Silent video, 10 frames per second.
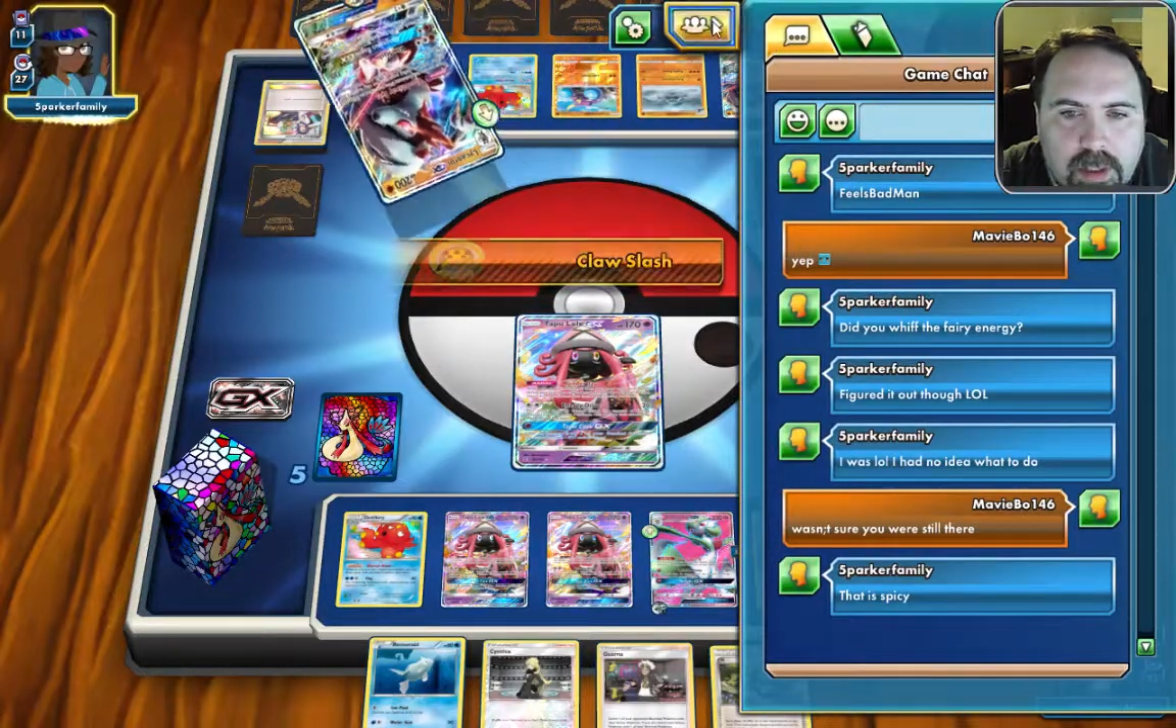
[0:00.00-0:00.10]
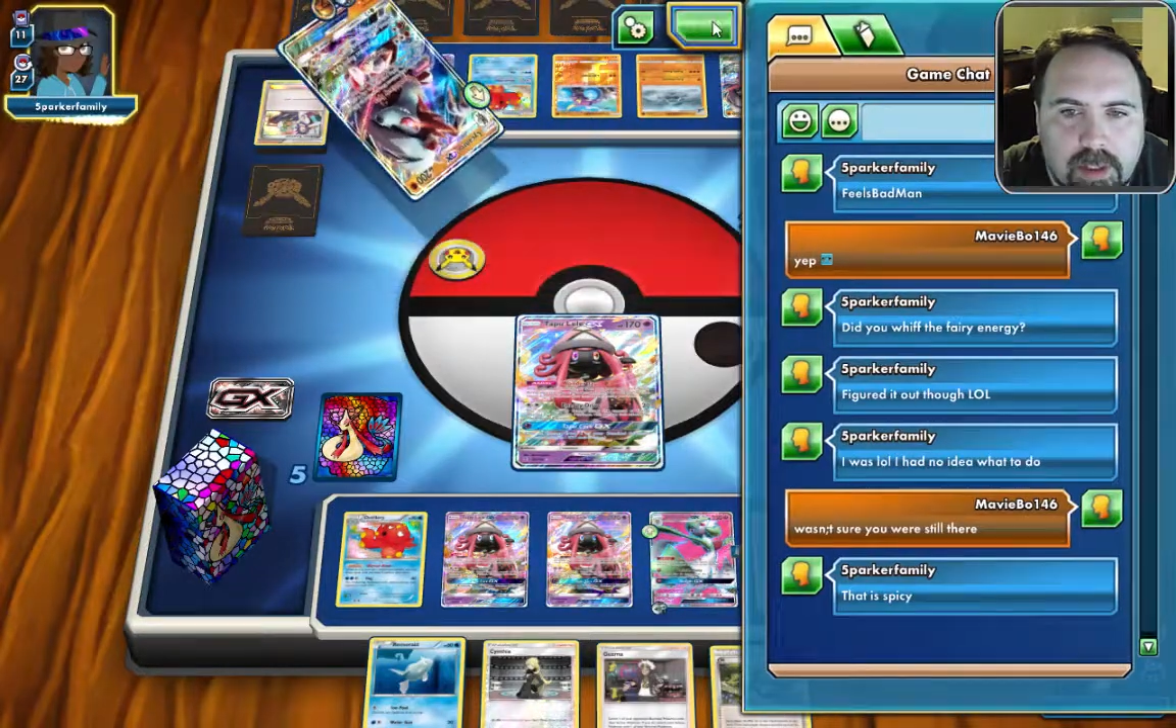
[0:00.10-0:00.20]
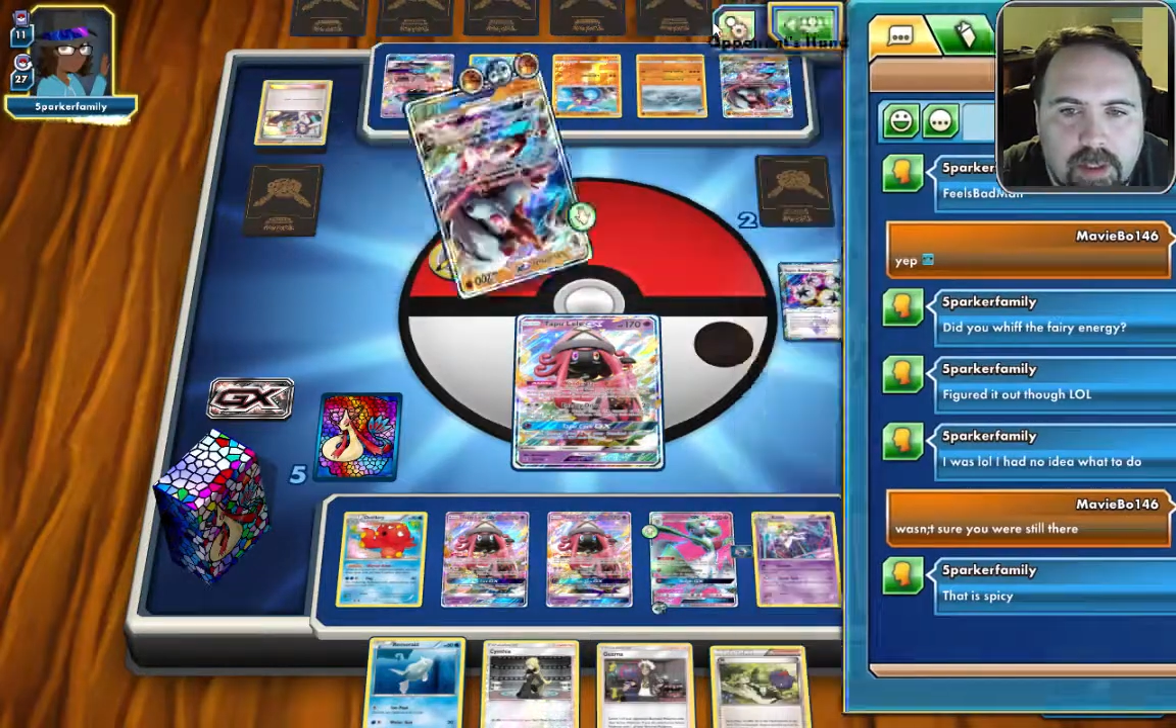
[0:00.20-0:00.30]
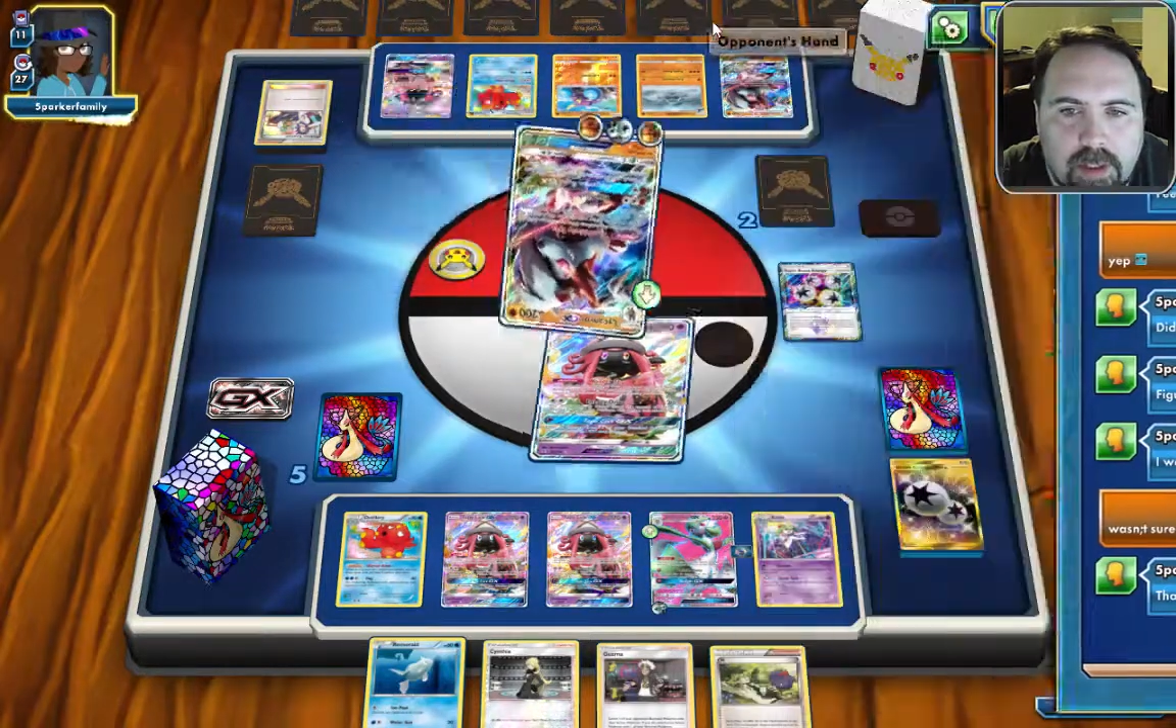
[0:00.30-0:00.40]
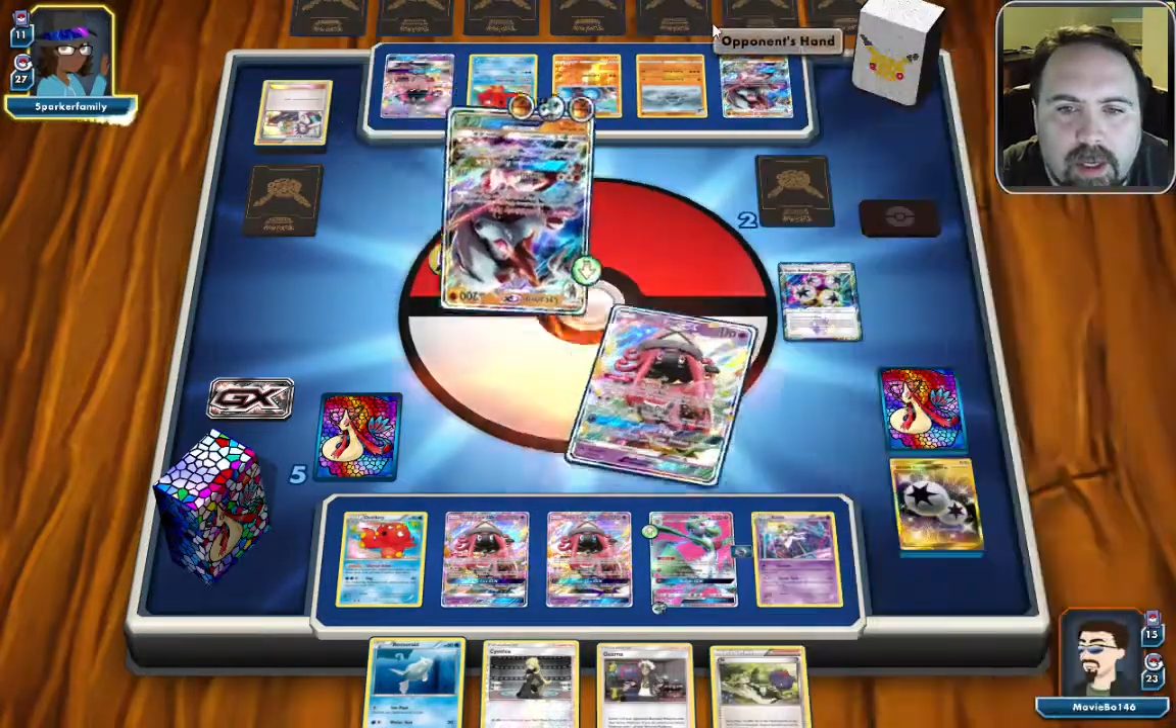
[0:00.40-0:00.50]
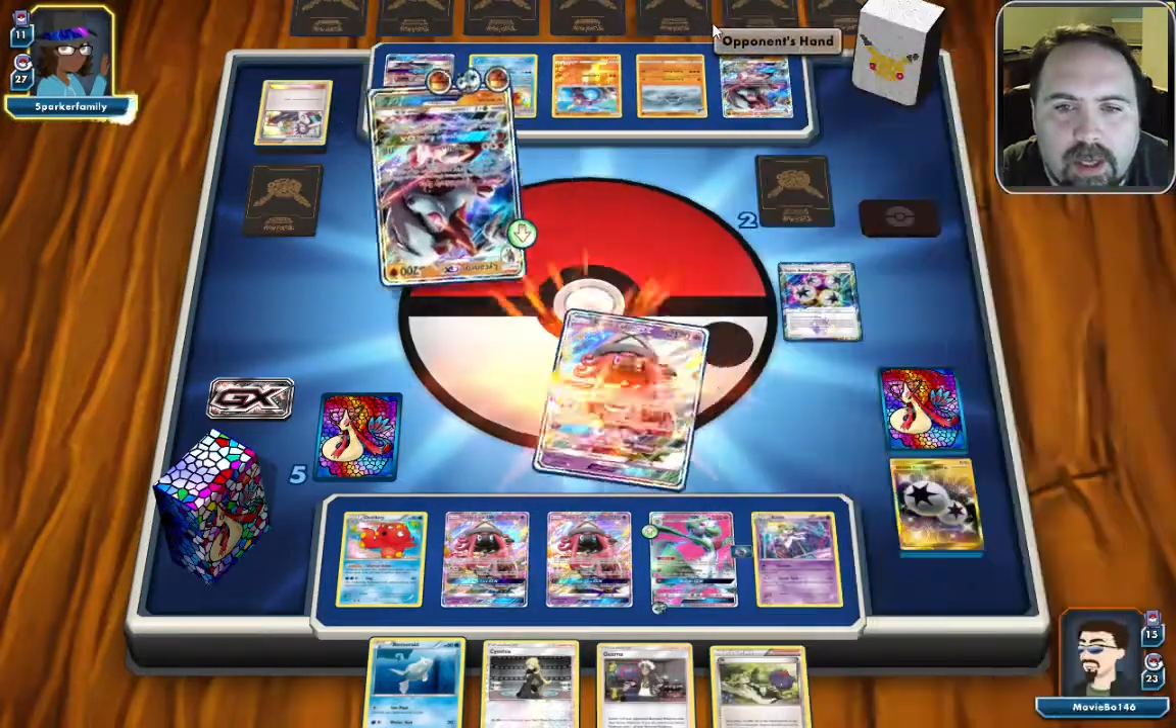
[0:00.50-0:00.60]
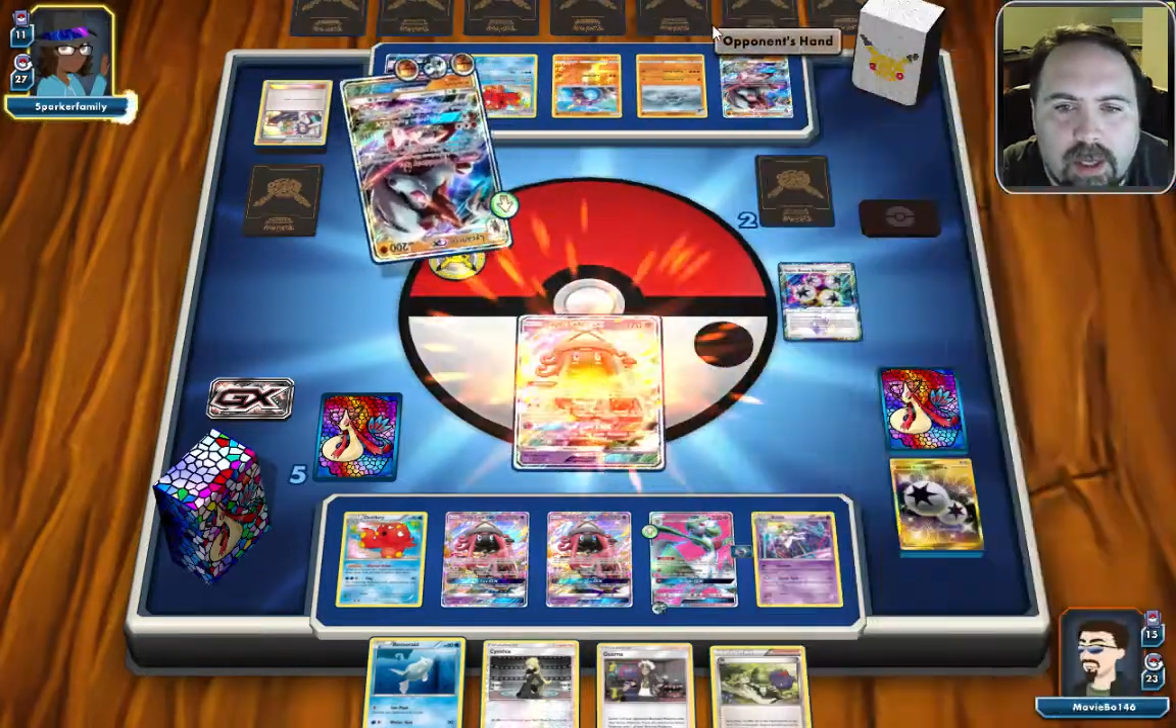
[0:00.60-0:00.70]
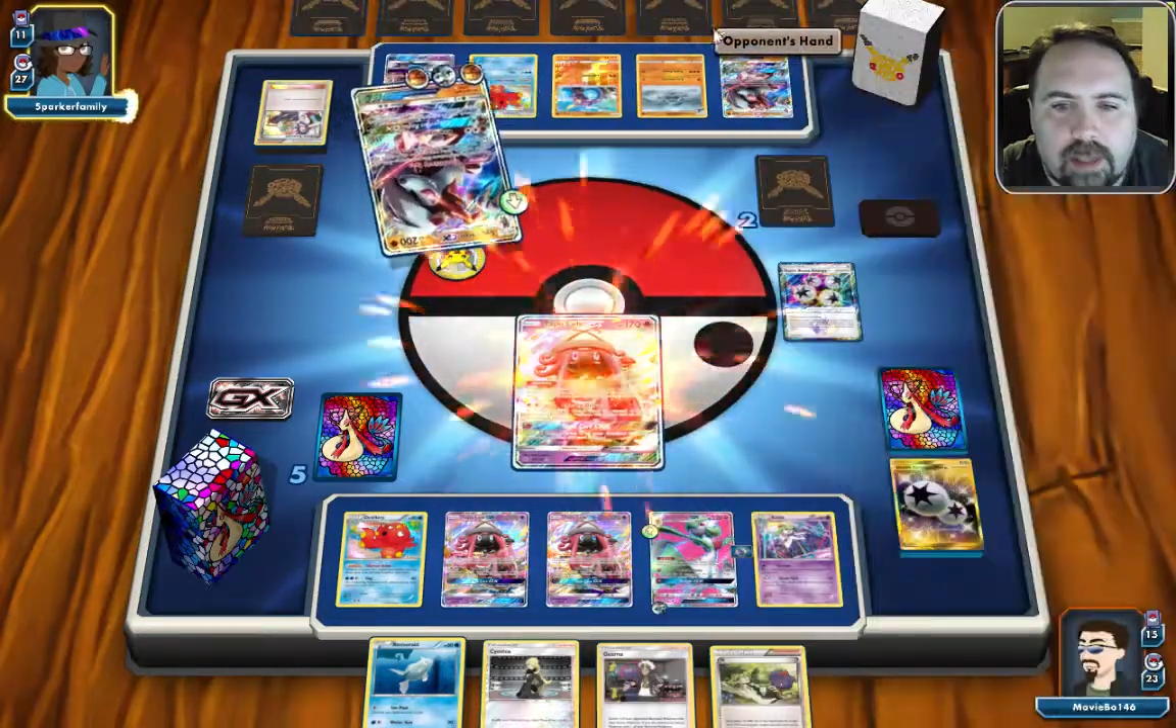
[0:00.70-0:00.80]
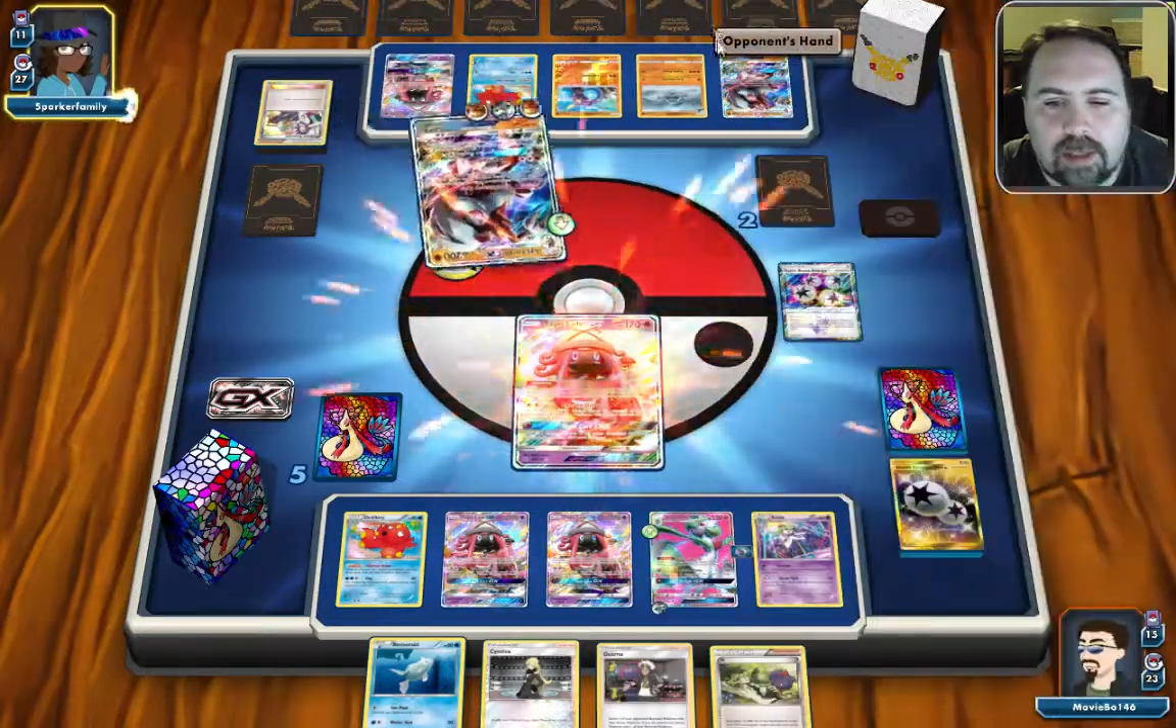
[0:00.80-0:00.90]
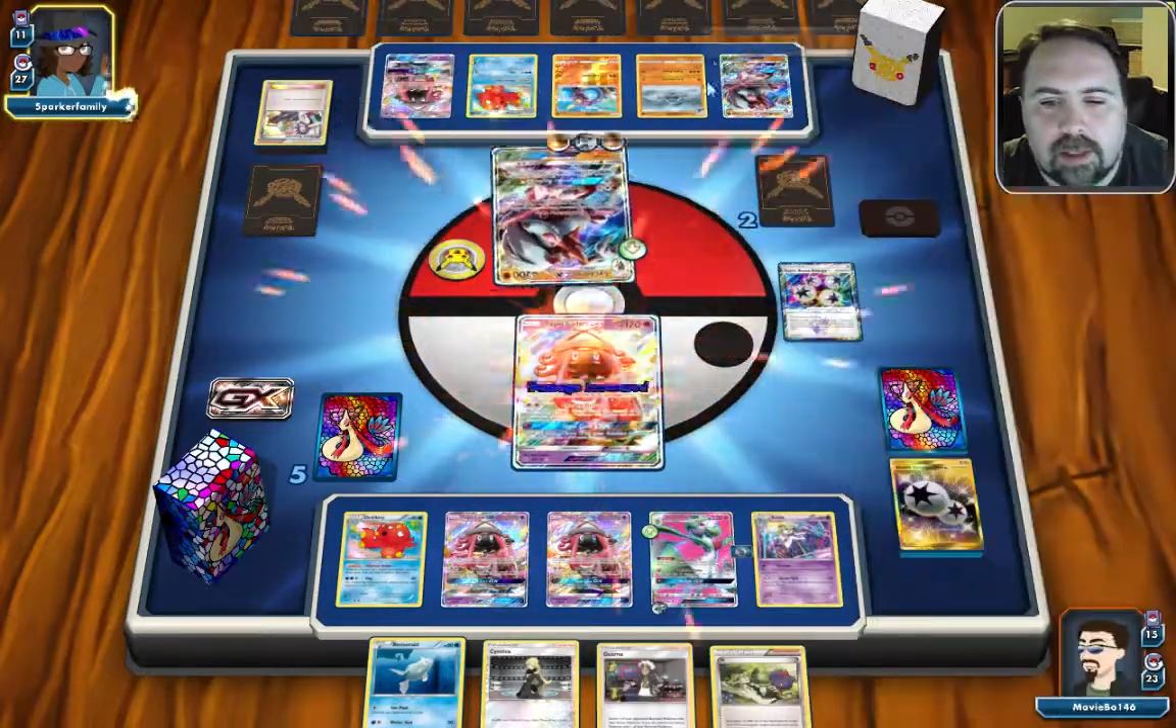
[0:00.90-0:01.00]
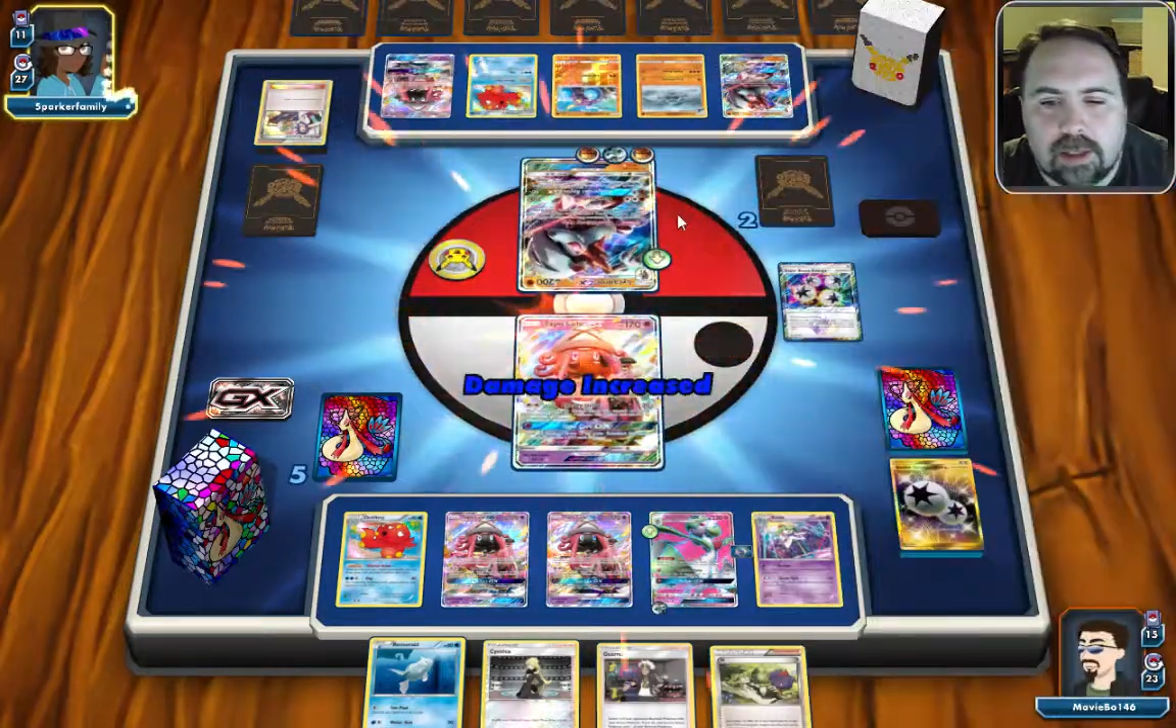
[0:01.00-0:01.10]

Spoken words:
He did not